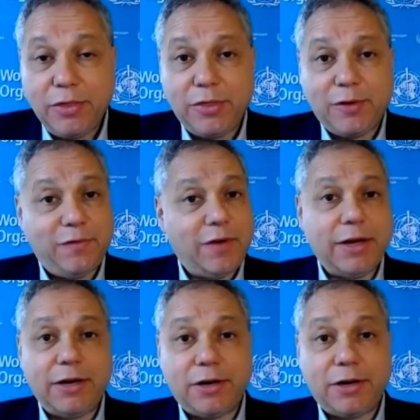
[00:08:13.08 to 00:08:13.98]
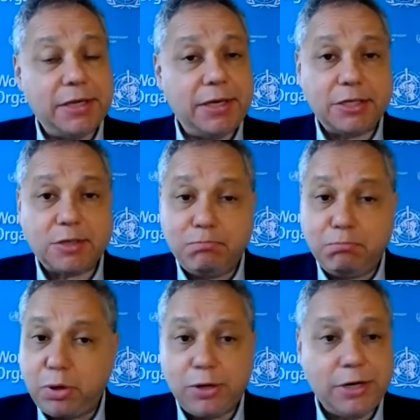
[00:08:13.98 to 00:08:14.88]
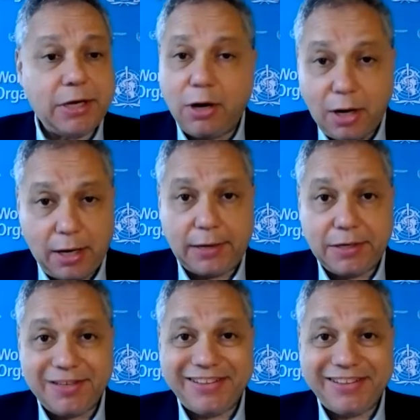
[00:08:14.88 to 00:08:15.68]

the fire is burning hot